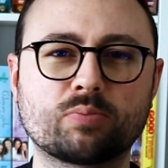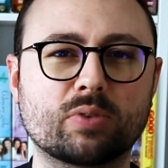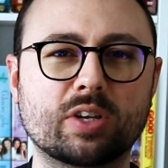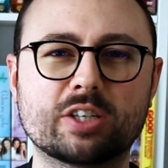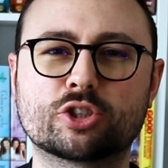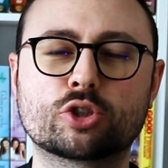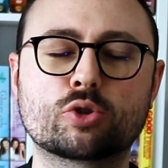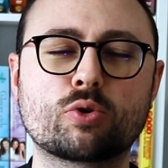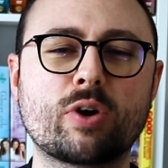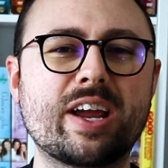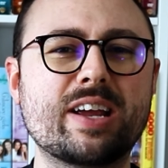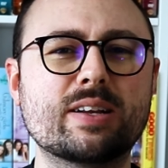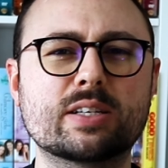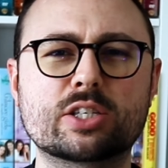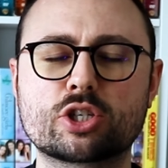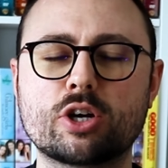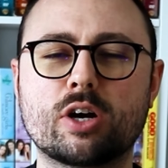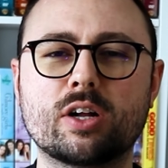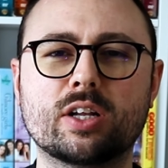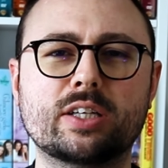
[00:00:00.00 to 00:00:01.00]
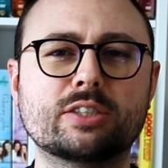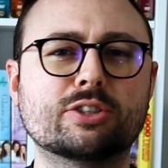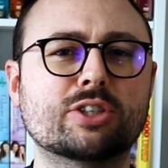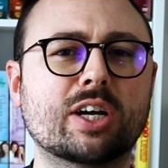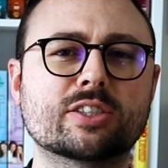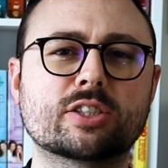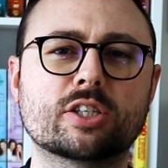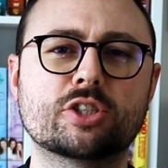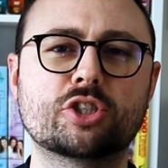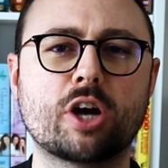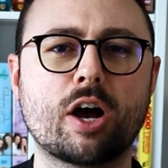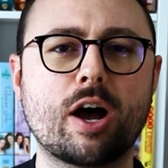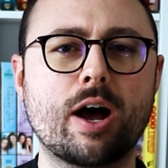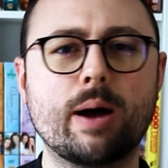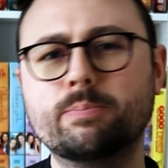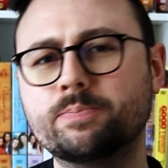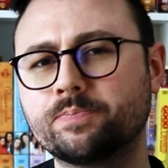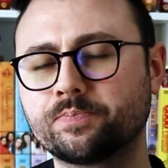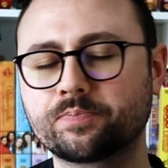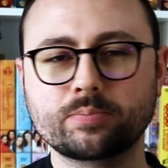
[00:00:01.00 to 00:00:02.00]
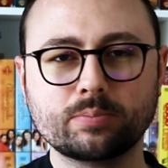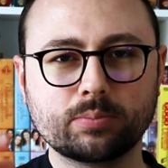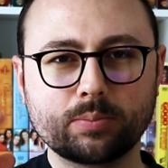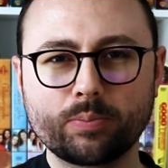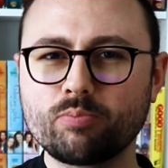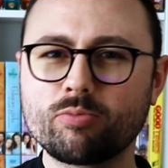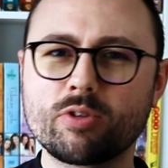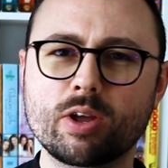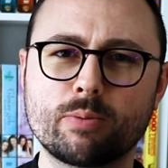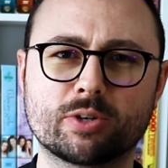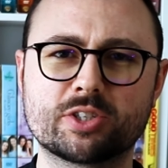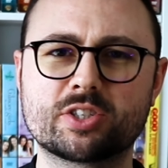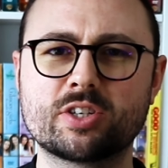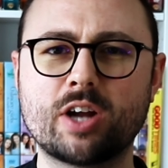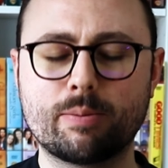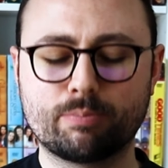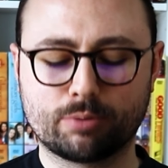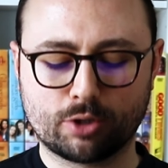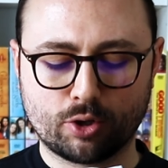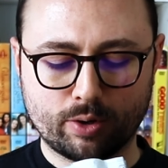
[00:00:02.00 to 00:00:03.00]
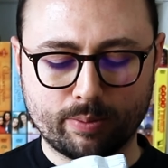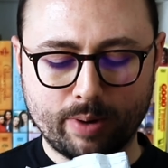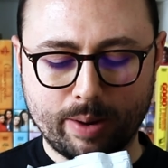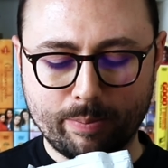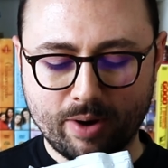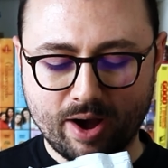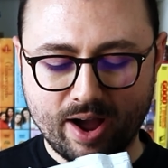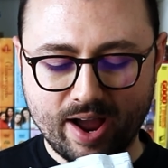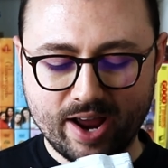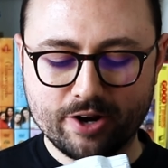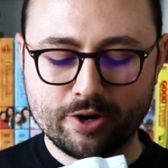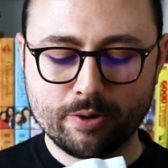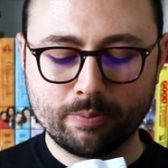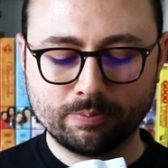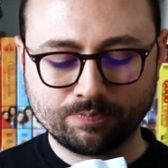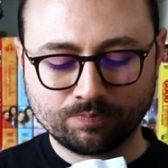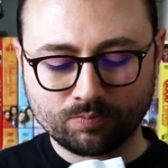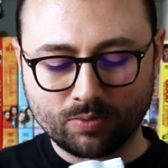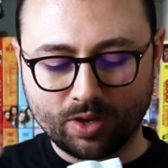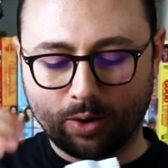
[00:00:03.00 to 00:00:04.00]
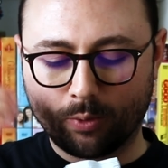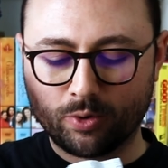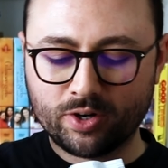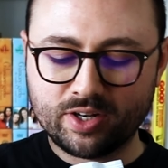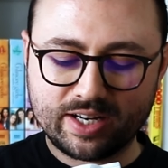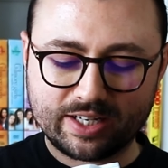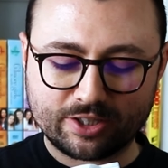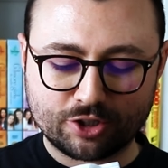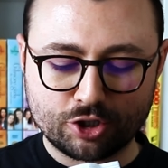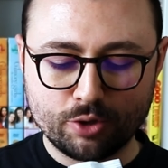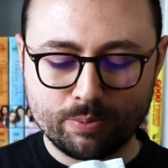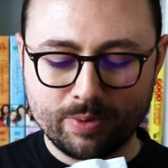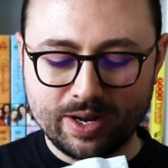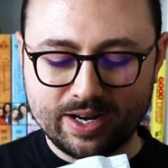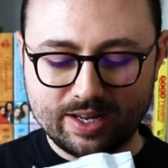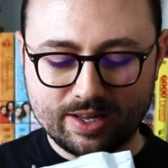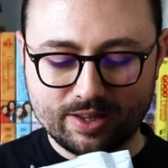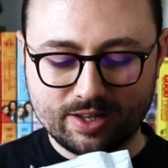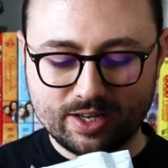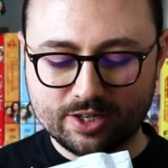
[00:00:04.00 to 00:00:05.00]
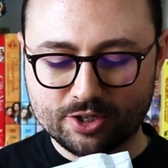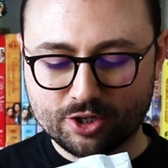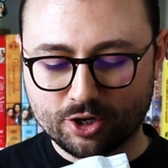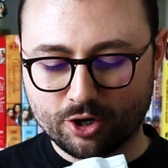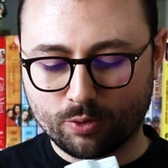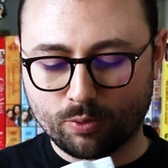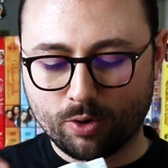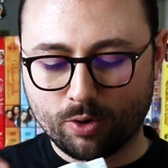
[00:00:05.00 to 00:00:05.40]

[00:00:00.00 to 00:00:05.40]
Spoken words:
It's great, solid, does the job, but it's not blowing my mind. I wouldn't eat too many of these in a